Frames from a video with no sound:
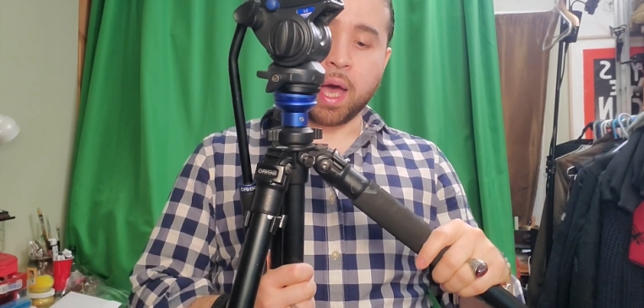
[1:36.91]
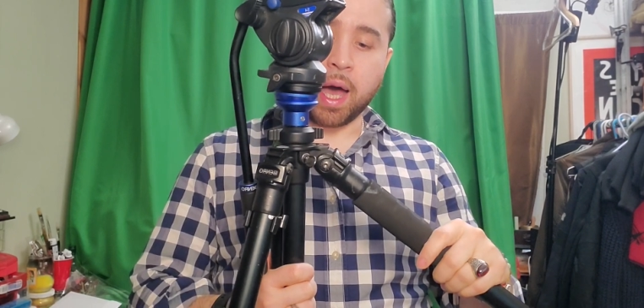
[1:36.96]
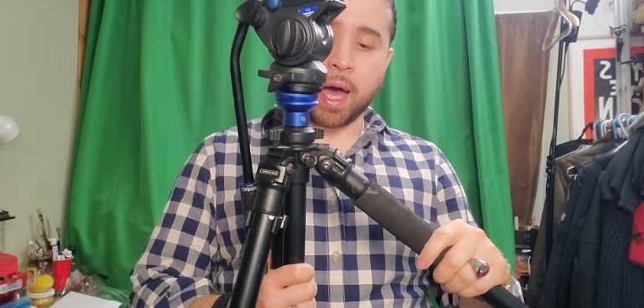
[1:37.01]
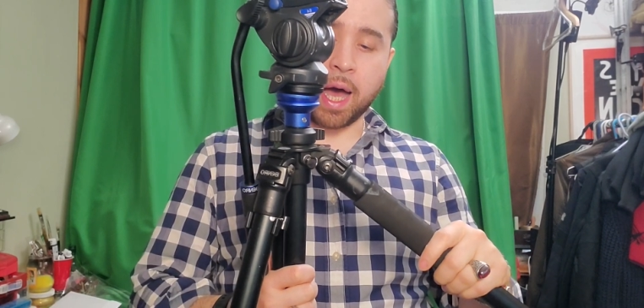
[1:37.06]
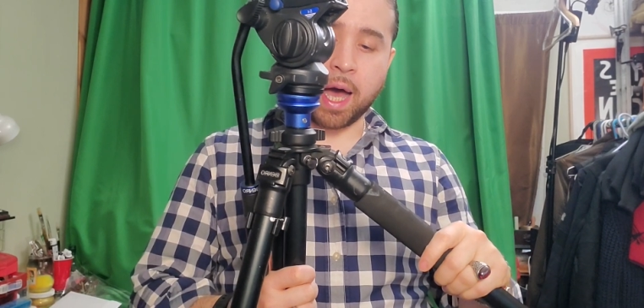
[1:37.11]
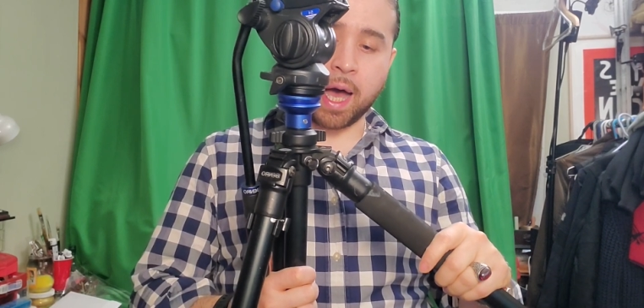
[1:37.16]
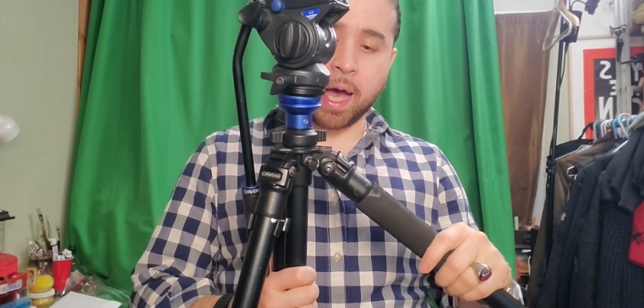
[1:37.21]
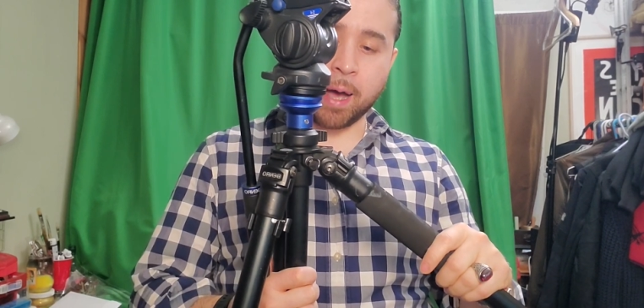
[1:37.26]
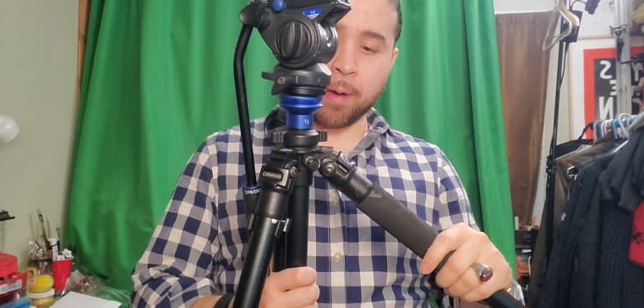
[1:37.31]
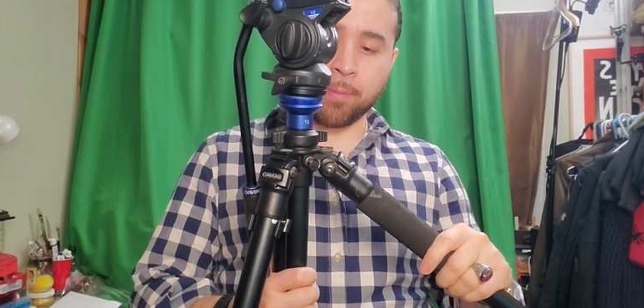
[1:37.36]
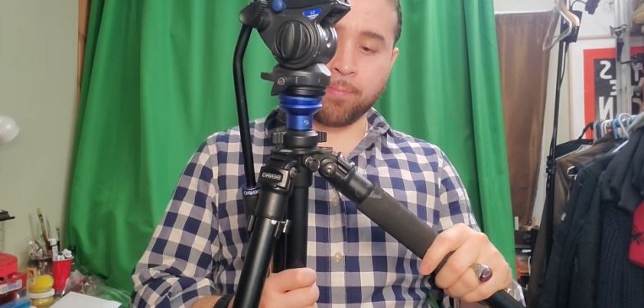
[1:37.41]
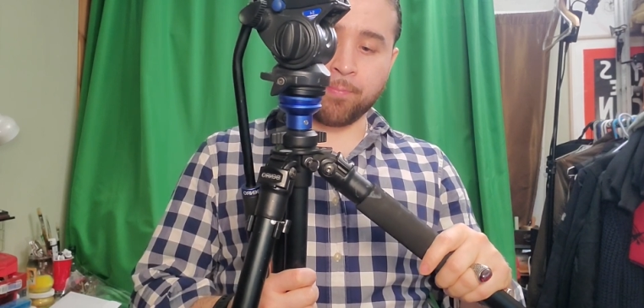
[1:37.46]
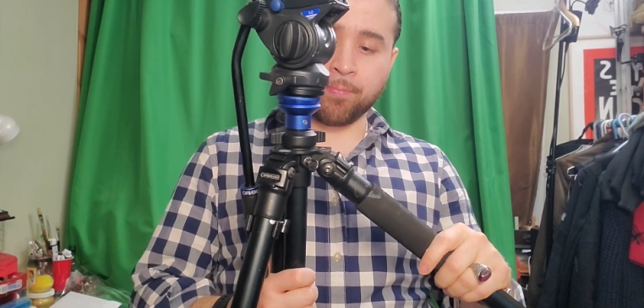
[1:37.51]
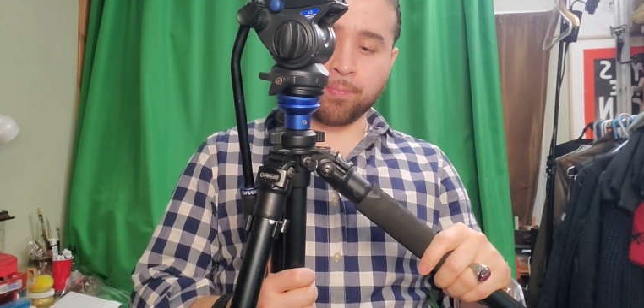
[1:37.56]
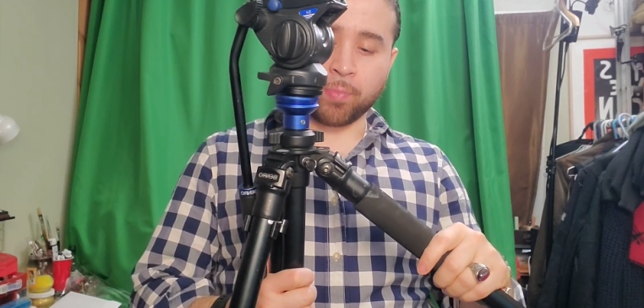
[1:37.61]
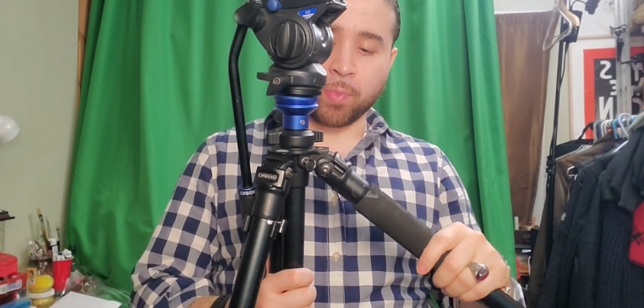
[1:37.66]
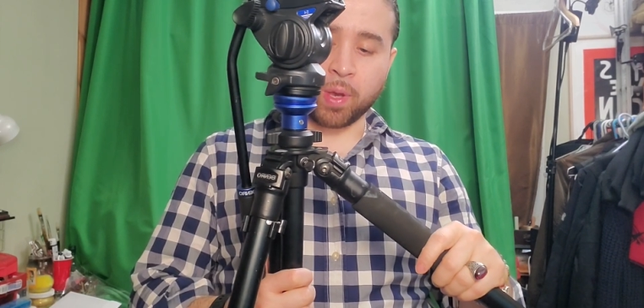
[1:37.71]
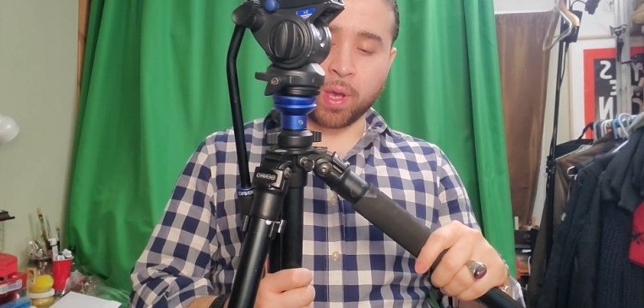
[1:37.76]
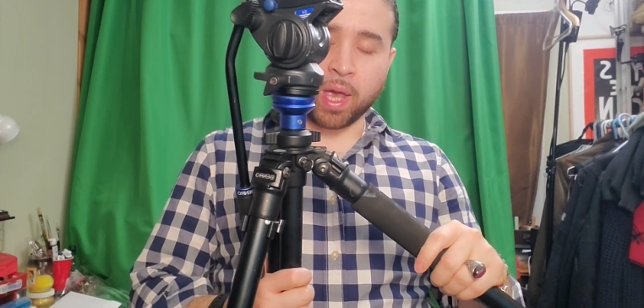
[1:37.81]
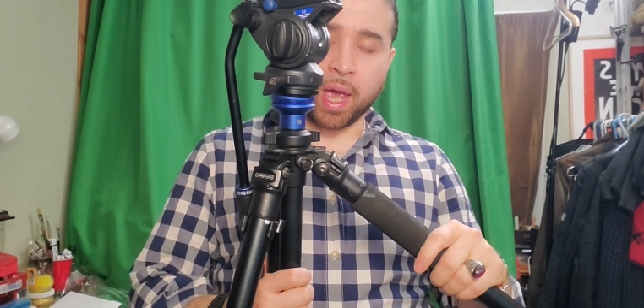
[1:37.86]

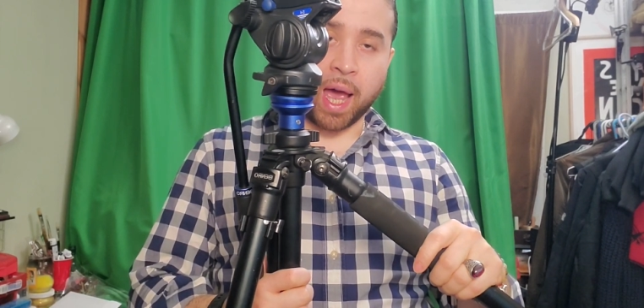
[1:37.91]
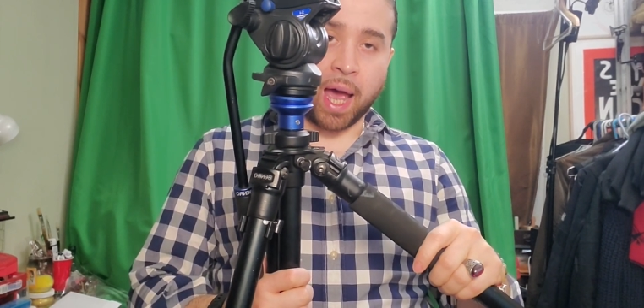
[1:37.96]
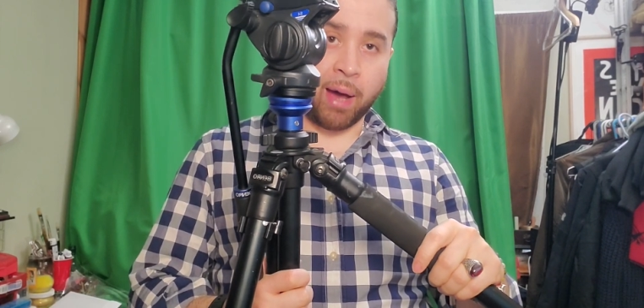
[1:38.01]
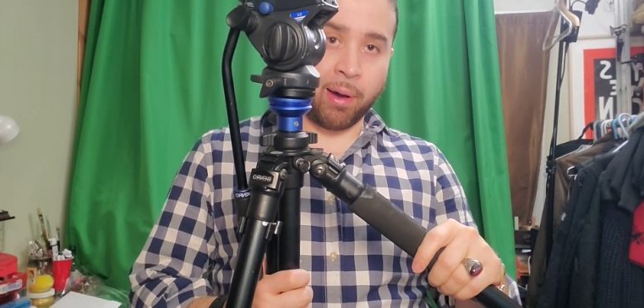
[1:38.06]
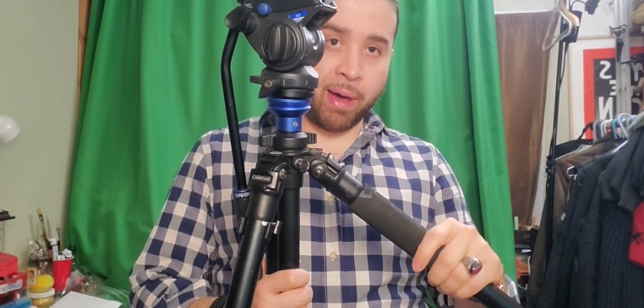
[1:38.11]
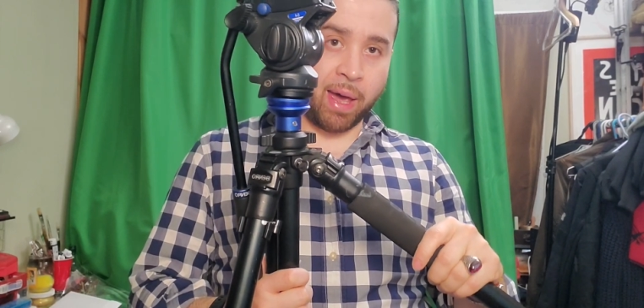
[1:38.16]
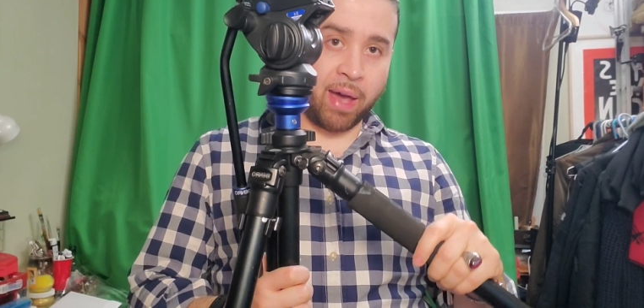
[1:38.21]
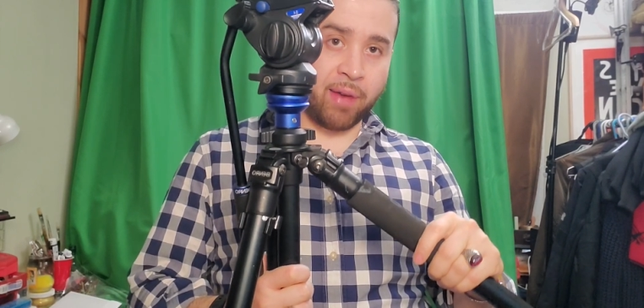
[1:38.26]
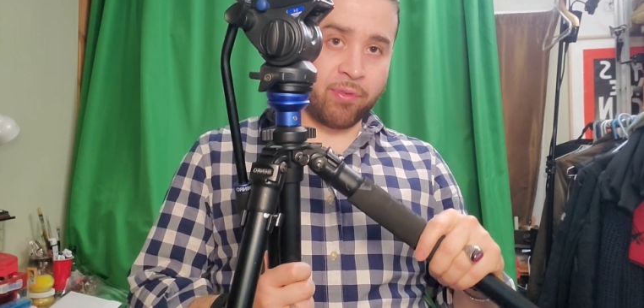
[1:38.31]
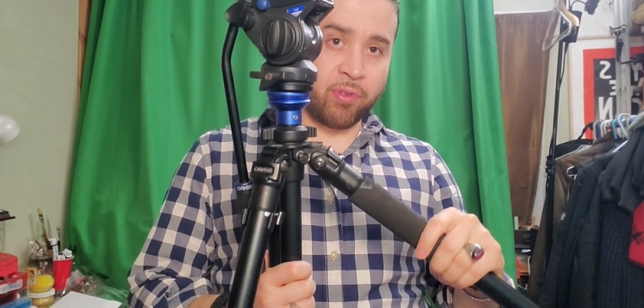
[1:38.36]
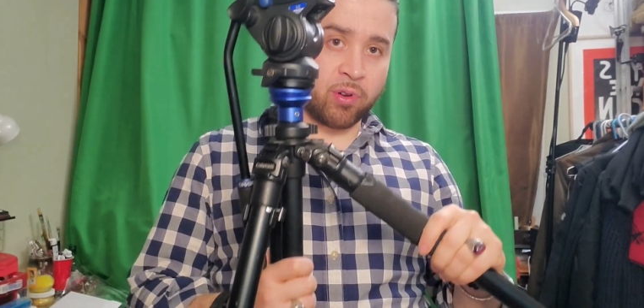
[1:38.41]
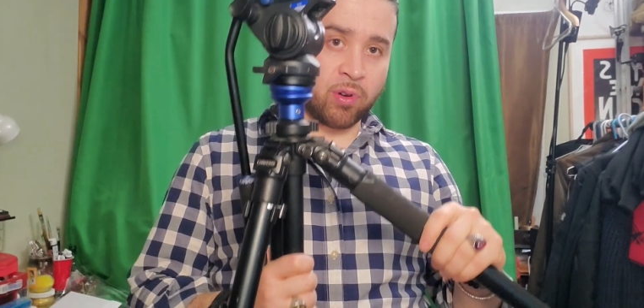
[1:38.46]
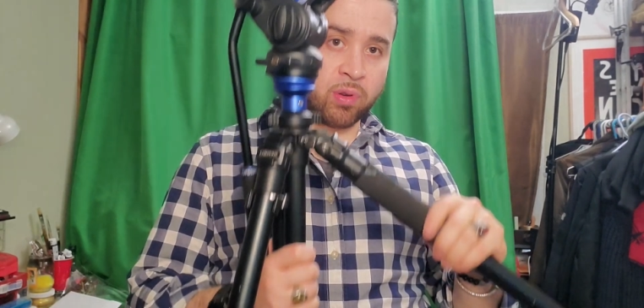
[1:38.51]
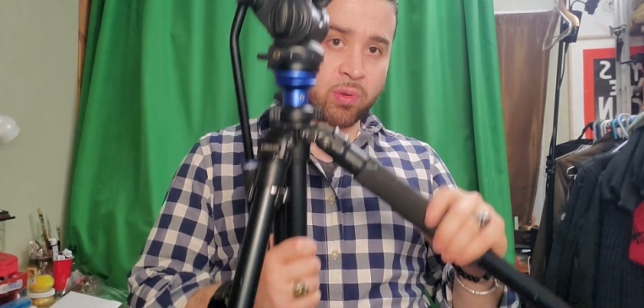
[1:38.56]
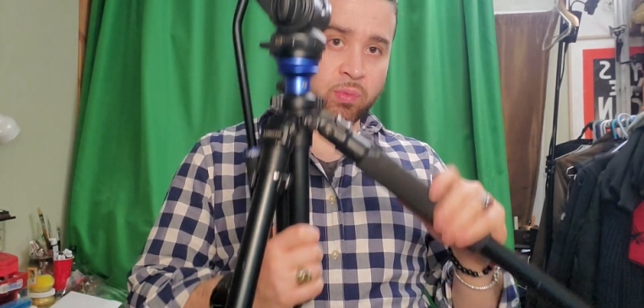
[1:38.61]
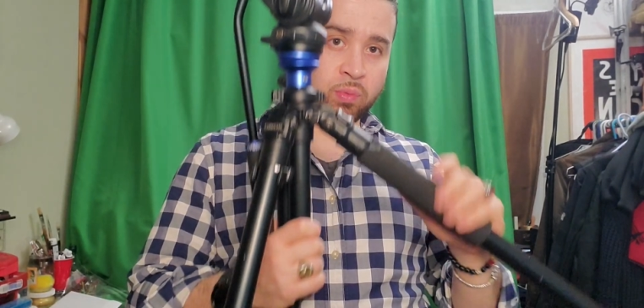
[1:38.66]
However,